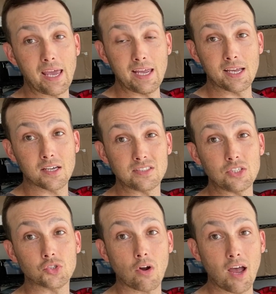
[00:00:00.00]
hand because
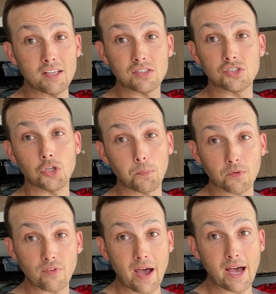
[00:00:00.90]
it dries super
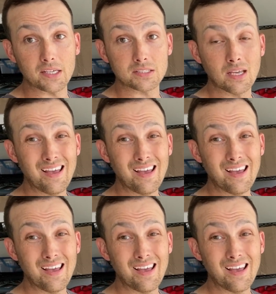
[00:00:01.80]
fast.